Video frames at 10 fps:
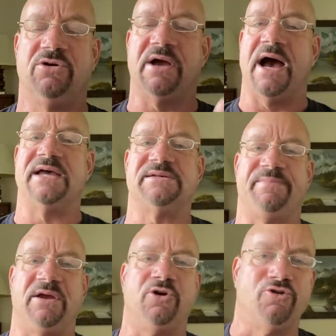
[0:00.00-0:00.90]
You guys have
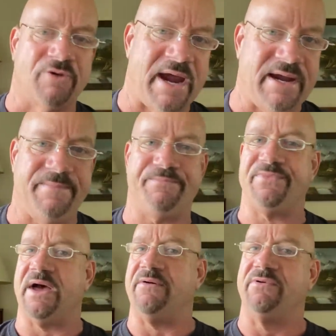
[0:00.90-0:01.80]
been great.
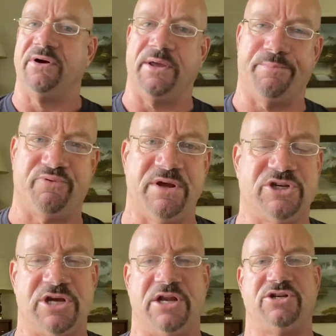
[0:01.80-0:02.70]
I really
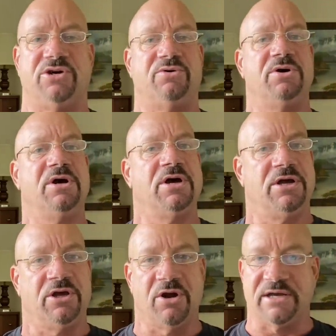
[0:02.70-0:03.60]
appreciate you.
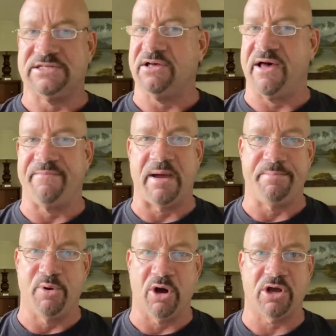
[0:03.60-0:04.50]
You know, I still have my
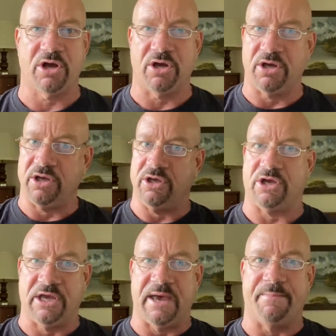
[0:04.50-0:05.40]
book. You
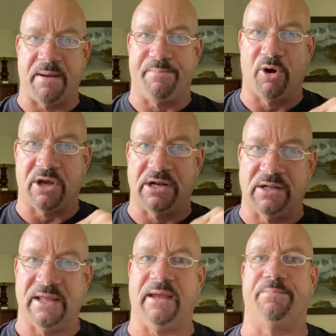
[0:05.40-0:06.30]
can get my book in
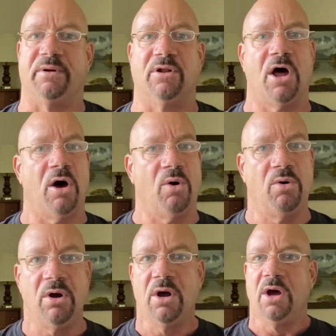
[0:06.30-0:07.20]
the link
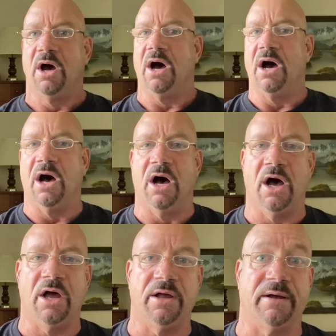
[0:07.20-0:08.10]
below.
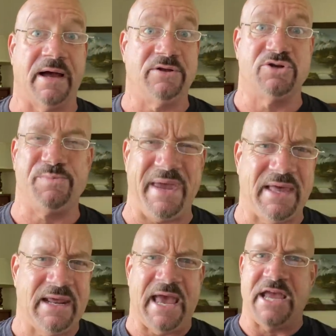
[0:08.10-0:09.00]
I do
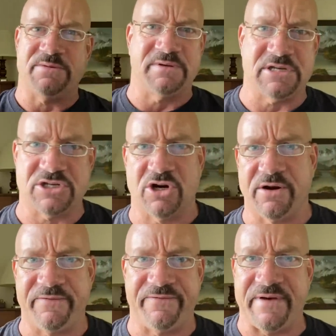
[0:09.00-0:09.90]
speaking engagements at
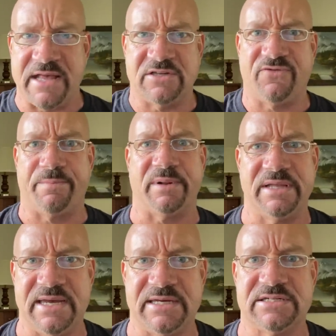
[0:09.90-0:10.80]
certain events for
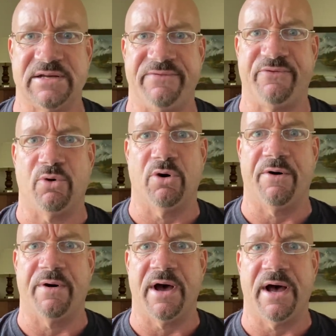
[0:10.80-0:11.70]
police and
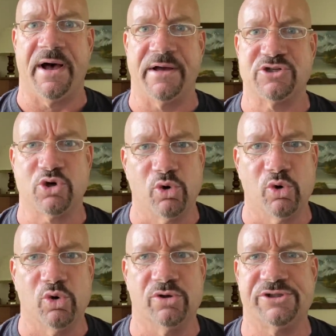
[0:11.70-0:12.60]
for
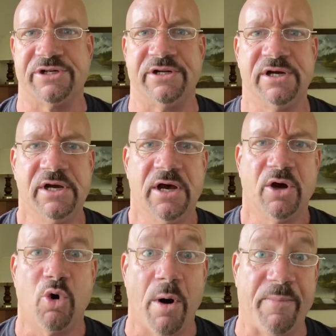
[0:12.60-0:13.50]
schools and
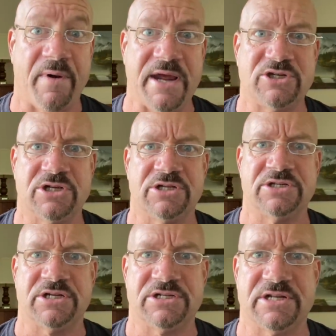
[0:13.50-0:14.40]

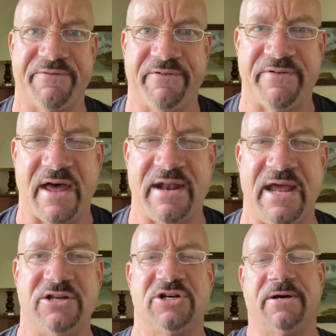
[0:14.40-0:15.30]
corporations and stuff of that
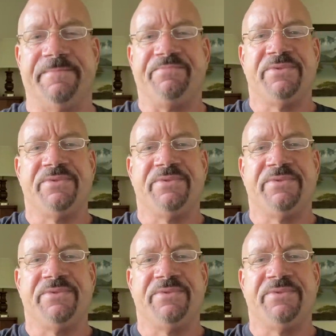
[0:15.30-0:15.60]
nature.